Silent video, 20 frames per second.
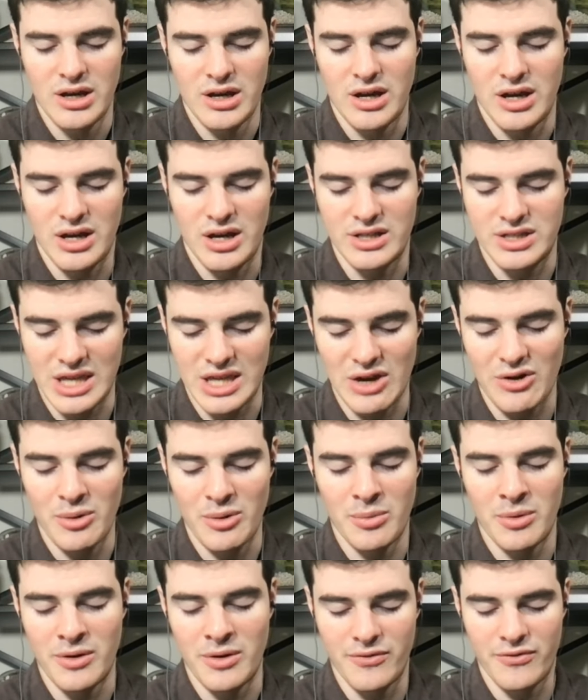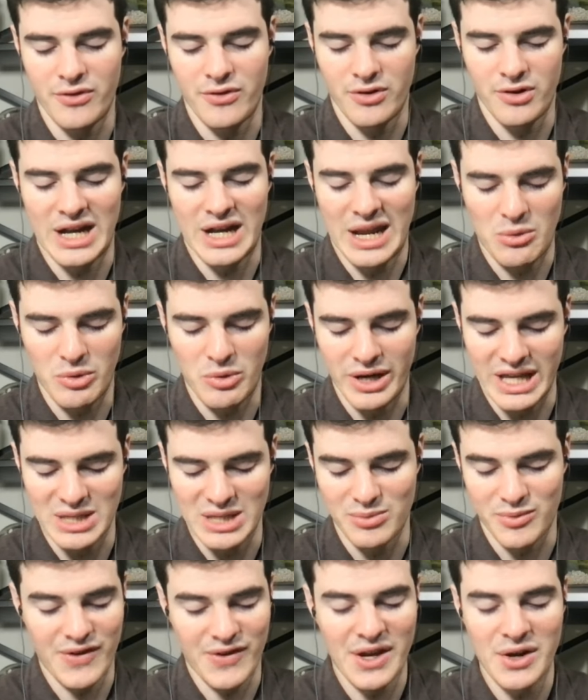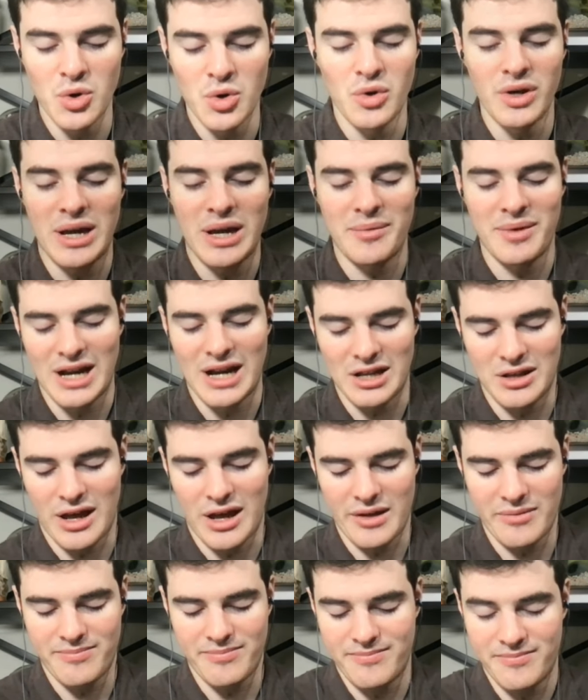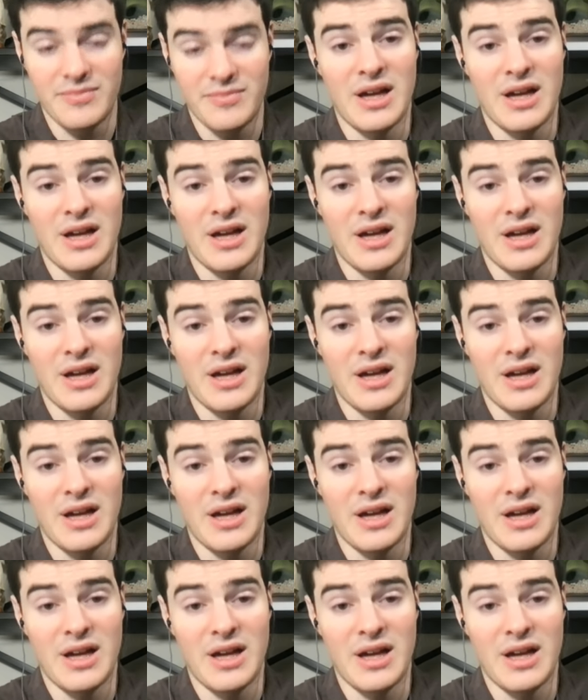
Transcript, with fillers: Uh, a scary one for Nate Wiggins. With Van Noy, I mean, I, I,